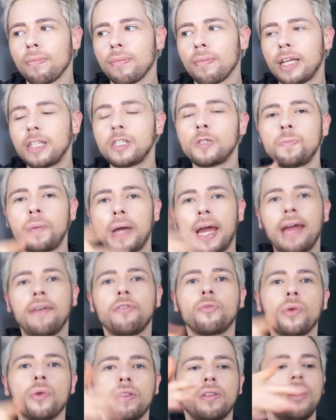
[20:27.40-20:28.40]
is paved
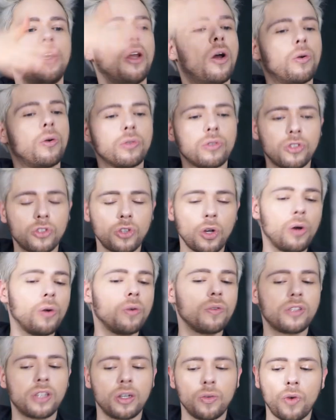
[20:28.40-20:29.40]
with, you know,
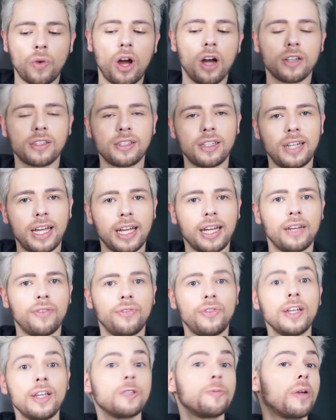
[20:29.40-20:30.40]
stones and rocks and negative
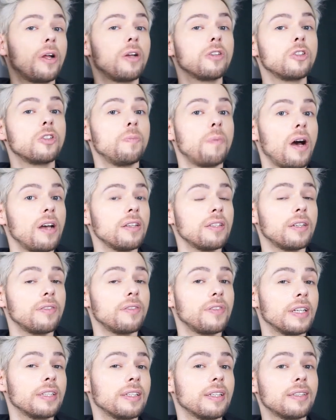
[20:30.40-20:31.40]
things, but also positive
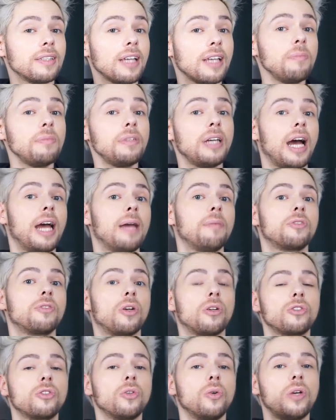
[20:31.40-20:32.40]
things. And sometimes
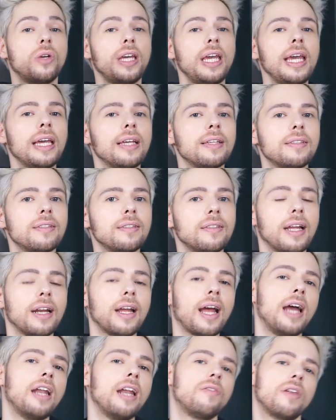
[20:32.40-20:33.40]
also keys that
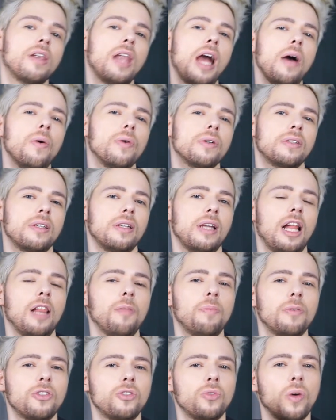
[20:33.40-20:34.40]
kind of allow us and
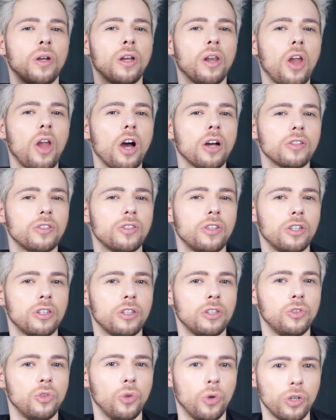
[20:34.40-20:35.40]
help us to unlock
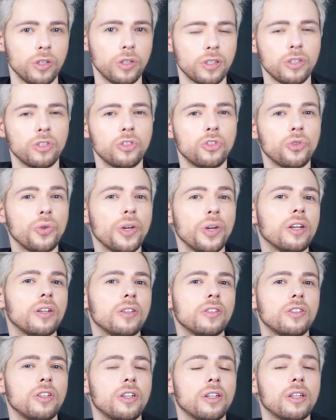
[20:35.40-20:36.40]
certain doors and trigger
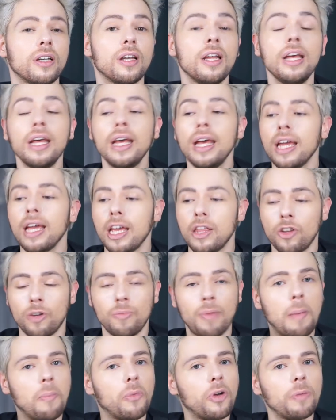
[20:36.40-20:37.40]
certain either
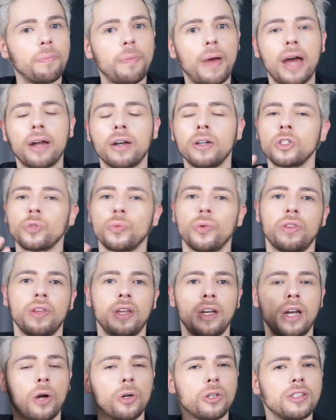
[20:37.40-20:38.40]
memory patterns
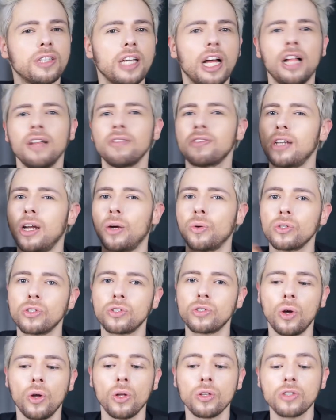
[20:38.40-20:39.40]
within ourselves and our
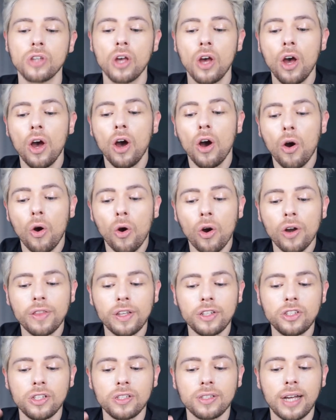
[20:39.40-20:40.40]
souls, or that
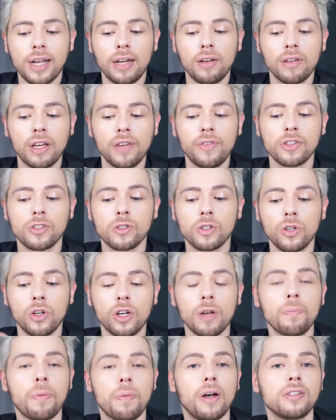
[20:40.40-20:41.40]
just kind of give us good
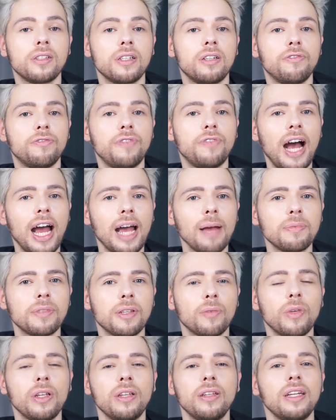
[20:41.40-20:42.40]
and positive vibes
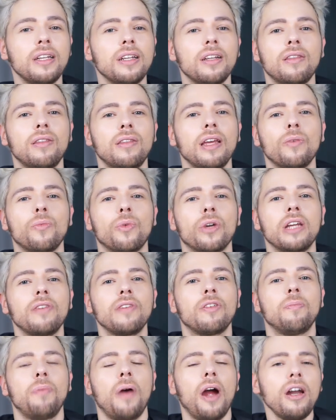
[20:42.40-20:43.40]
that we didn't think were
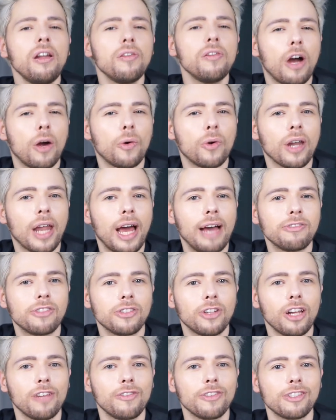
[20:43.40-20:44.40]
even part of our lives. And
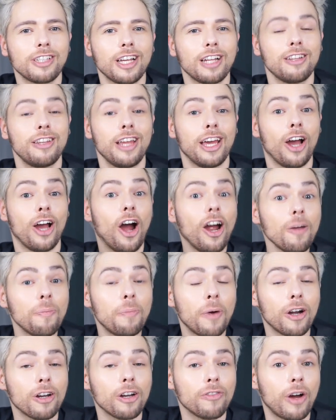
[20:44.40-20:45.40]
all of a sudden they are
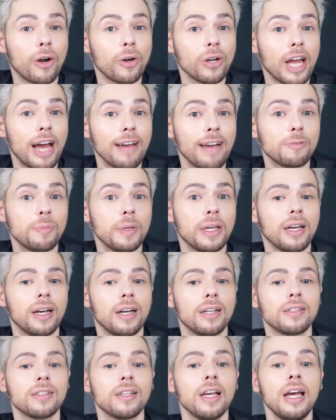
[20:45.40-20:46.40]
part of our lives
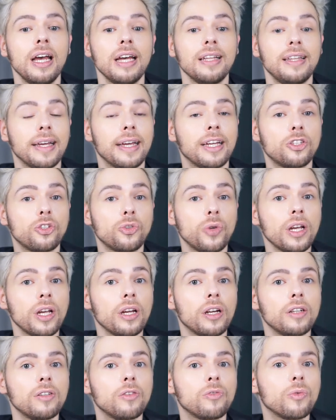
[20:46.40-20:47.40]
because they get
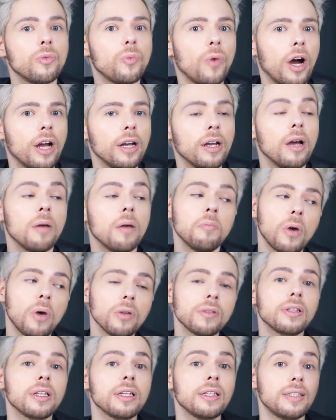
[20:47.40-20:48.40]
triggered through what?
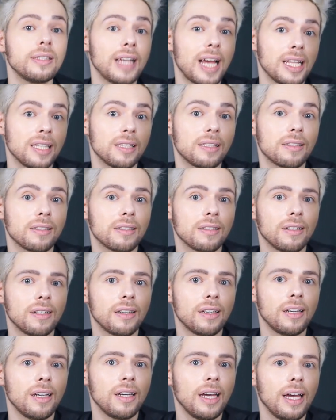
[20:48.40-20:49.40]
Mostly scents
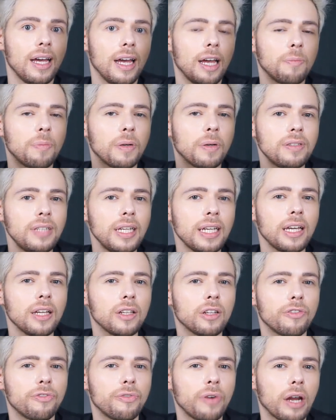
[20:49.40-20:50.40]
and
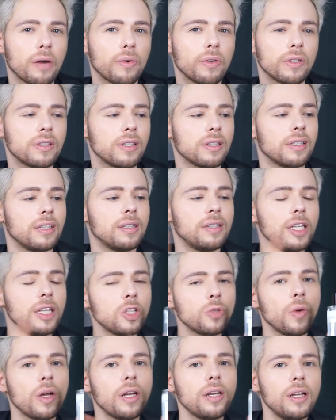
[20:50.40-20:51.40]
particular fragrances. And
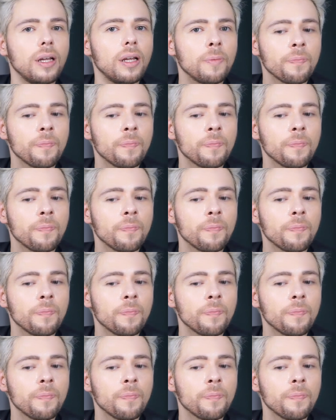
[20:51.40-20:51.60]
this one